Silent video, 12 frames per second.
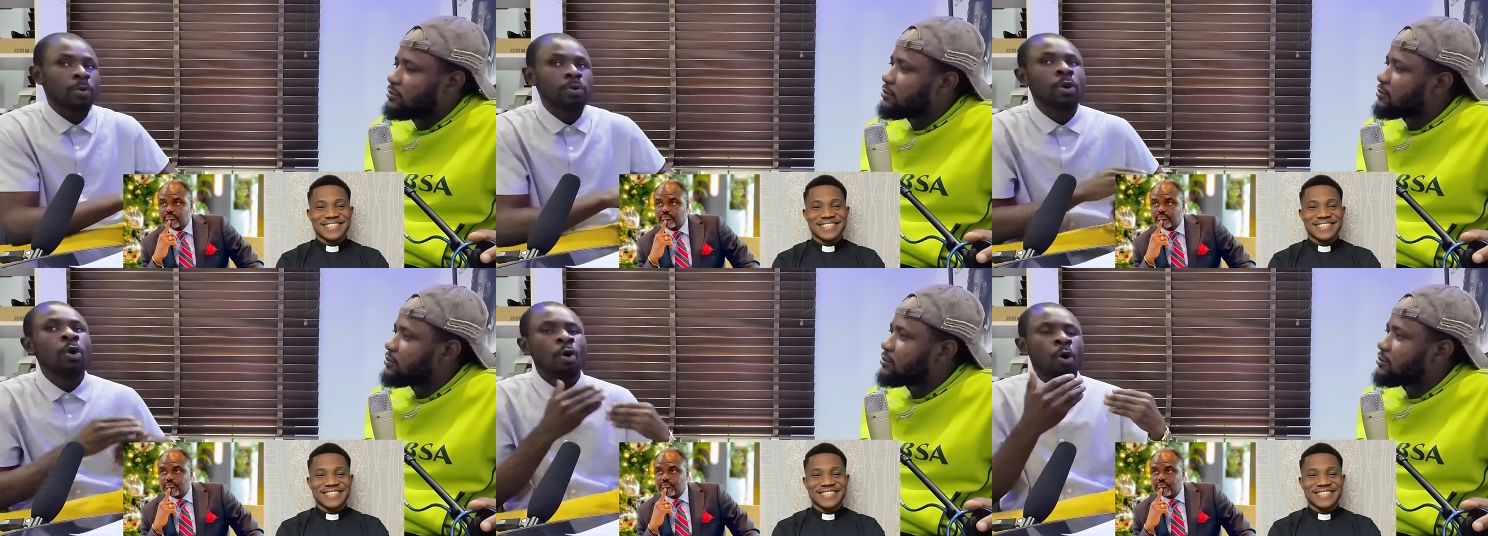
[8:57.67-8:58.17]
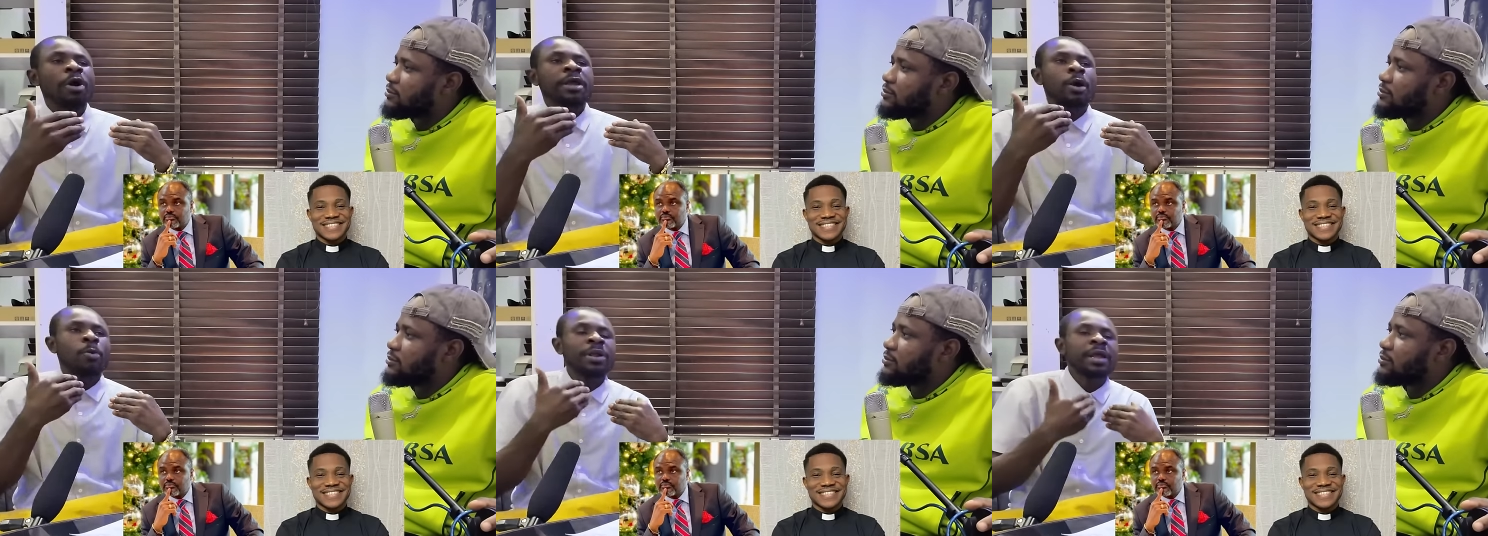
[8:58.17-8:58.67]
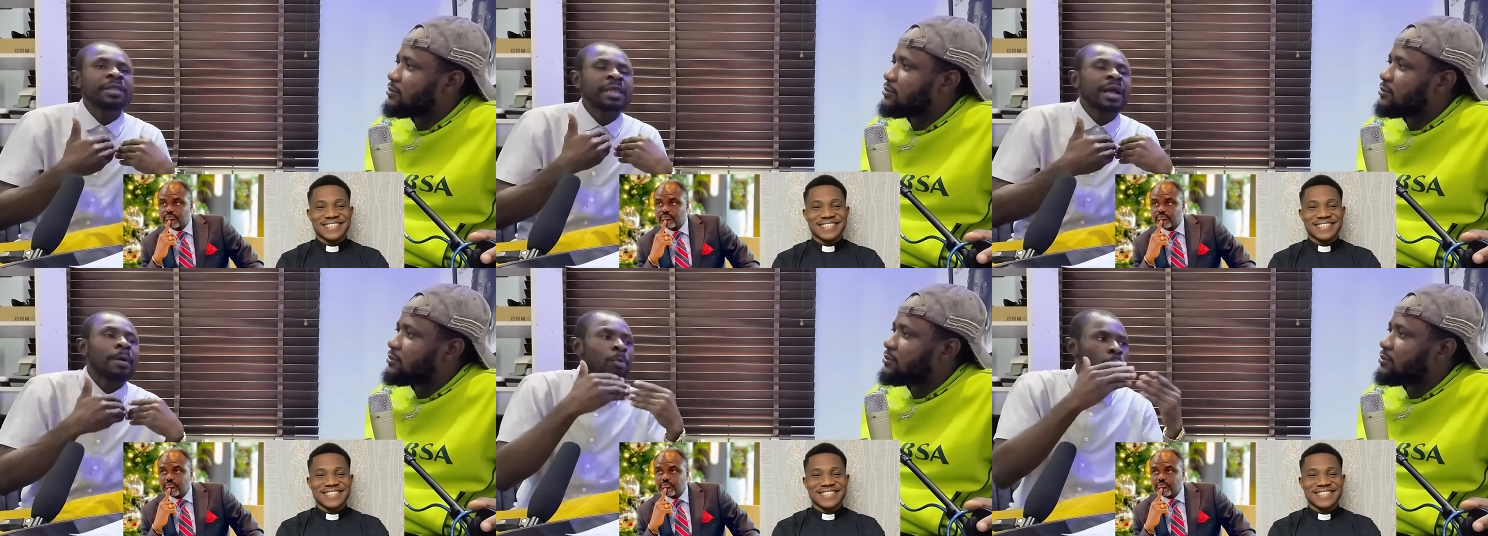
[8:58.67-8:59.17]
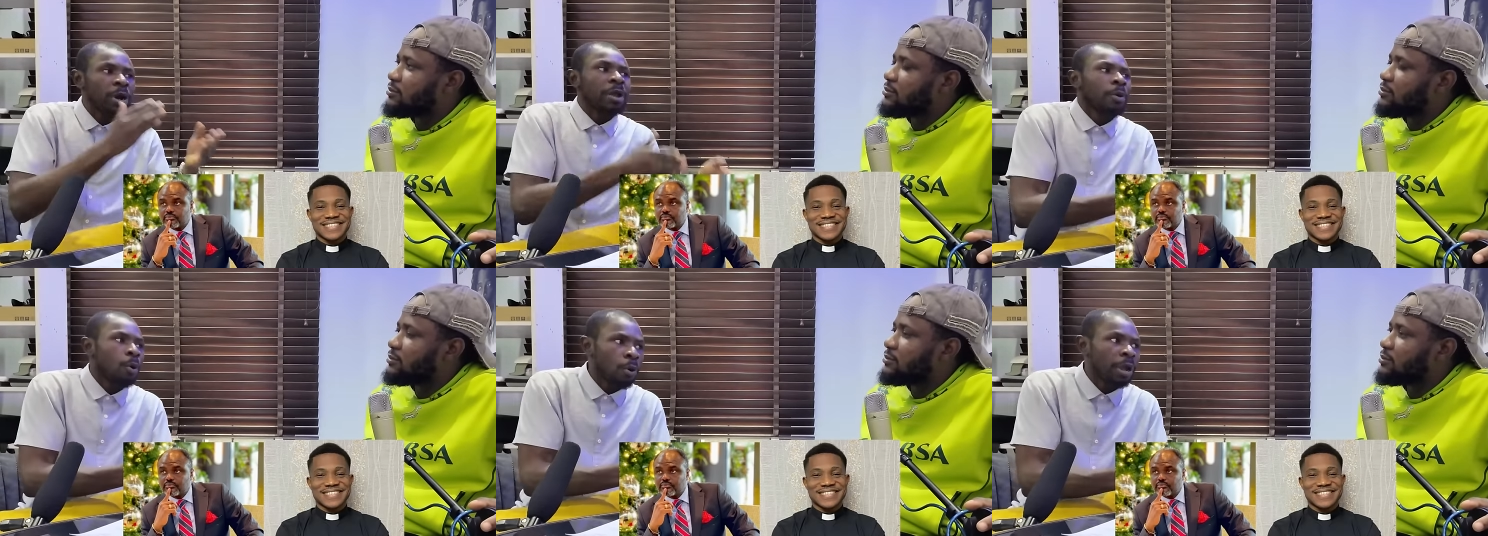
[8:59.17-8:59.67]
Speaker 1: that word. Okay, now when I think I'm
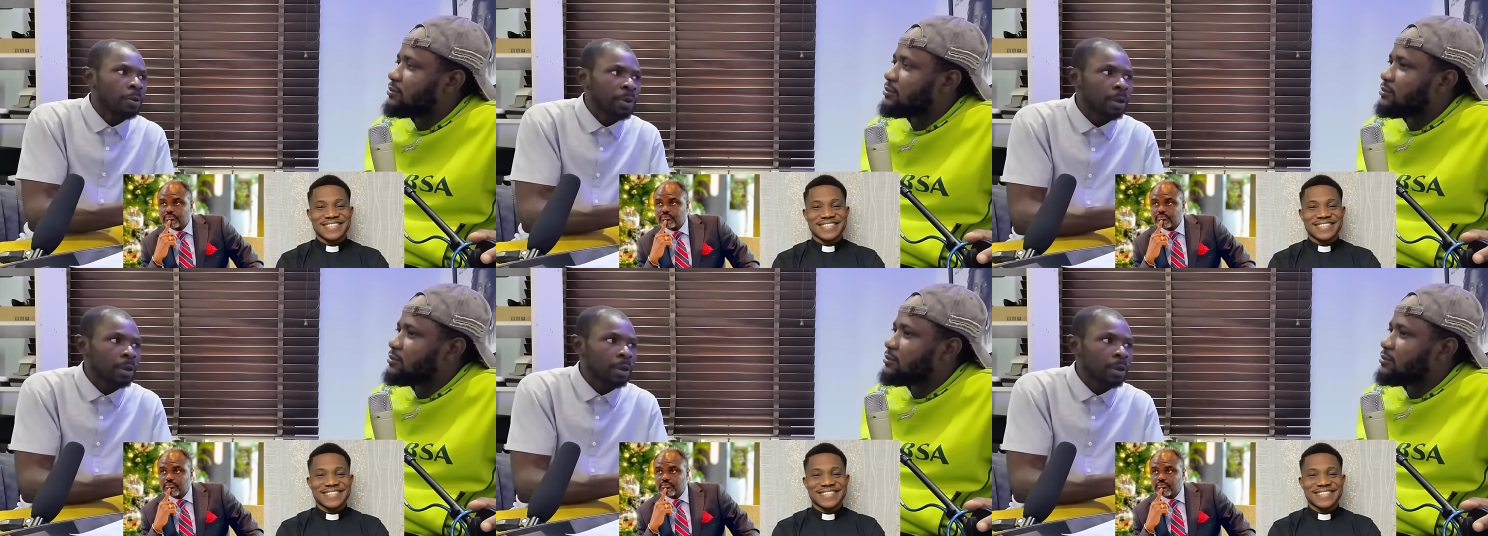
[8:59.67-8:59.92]
okay, okay